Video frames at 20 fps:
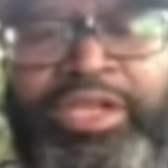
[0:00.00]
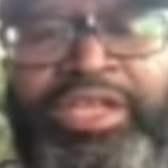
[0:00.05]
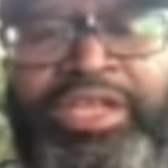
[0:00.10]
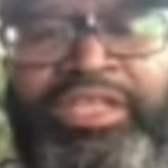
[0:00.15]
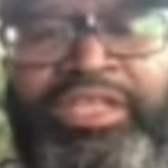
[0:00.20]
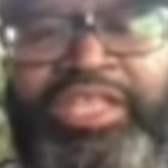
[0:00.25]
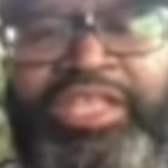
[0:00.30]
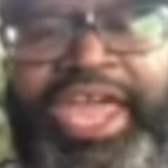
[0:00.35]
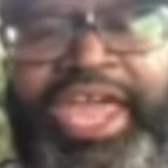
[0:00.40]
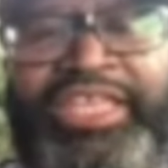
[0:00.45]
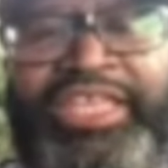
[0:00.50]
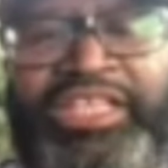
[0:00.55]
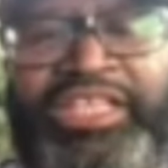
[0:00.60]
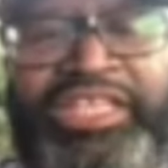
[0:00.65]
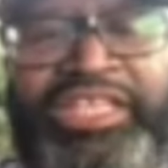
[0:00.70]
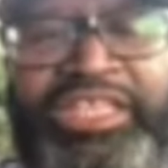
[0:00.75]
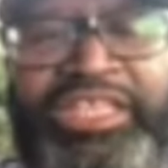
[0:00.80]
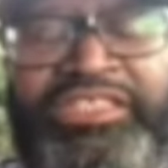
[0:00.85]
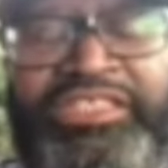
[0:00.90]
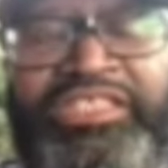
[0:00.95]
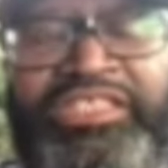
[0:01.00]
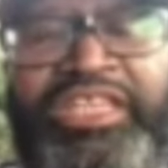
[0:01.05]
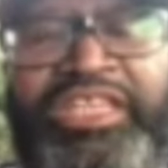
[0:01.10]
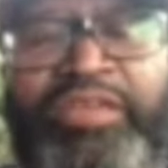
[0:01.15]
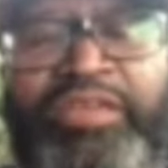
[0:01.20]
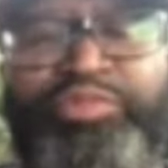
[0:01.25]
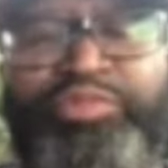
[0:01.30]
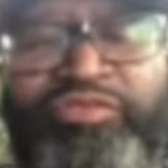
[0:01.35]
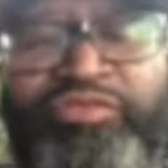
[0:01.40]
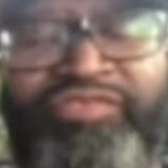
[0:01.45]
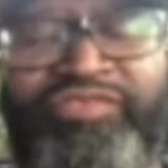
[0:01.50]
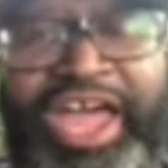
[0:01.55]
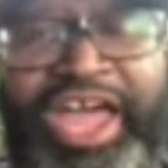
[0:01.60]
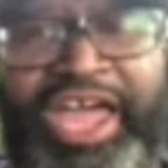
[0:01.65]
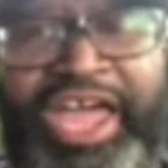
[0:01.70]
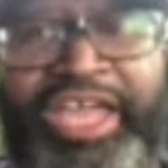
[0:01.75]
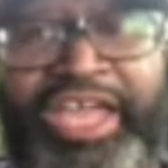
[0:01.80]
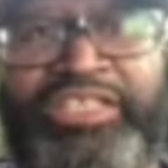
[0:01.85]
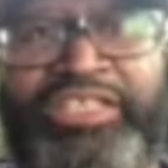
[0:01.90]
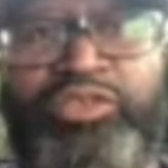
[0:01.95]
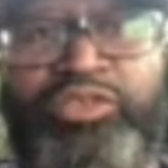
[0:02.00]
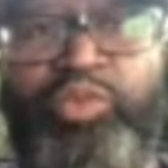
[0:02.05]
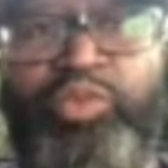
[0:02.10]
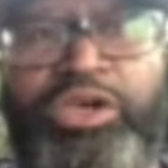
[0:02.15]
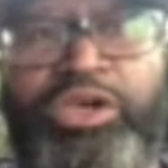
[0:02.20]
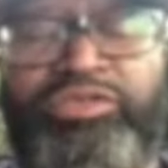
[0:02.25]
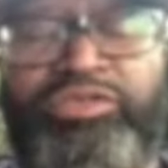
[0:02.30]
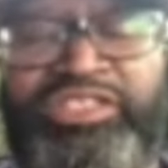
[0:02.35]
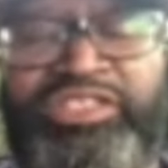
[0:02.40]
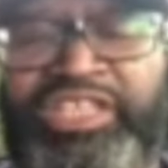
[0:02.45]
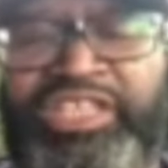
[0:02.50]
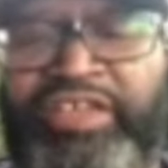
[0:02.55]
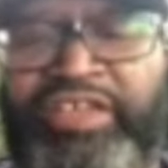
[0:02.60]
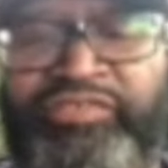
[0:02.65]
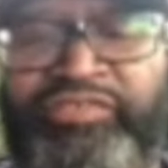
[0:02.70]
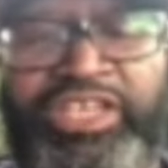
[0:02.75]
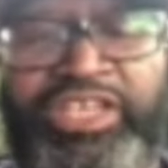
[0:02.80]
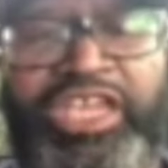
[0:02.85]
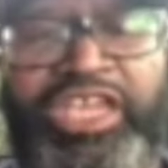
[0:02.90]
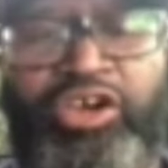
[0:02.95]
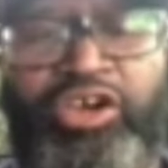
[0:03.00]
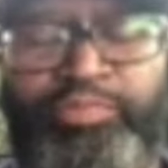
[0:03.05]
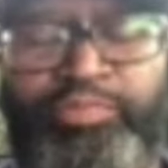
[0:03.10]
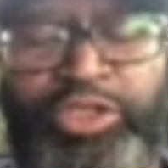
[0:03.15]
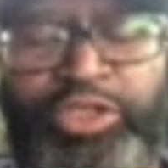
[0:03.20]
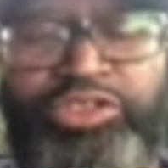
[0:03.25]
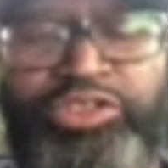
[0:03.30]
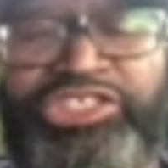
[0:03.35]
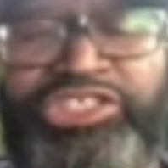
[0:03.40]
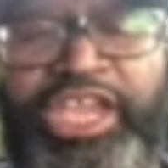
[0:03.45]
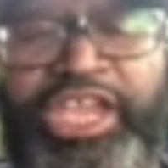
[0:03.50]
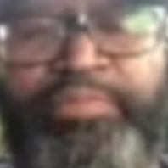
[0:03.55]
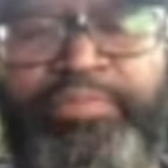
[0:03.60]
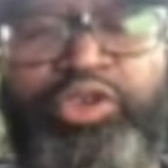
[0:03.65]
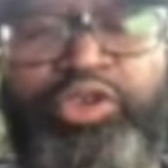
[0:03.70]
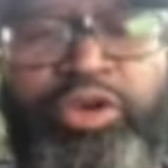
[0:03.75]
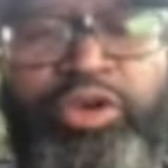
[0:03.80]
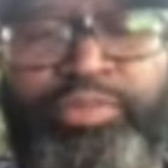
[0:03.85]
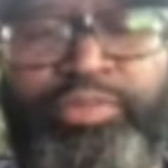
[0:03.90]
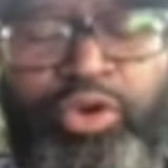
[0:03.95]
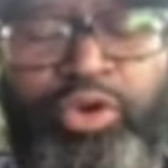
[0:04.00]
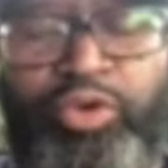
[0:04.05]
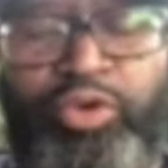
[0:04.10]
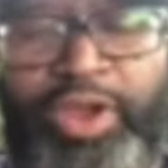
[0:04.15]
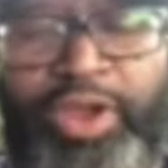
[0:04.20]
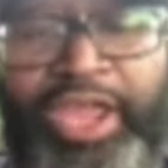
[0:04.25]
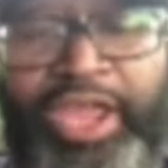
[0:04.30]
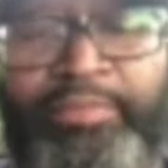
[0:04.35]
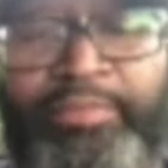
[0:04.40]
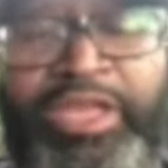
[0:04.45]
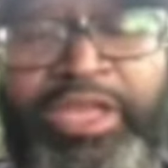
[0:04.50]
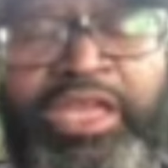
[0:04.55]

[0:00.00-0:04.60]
The analytics that it provides will definitely help you shape your program.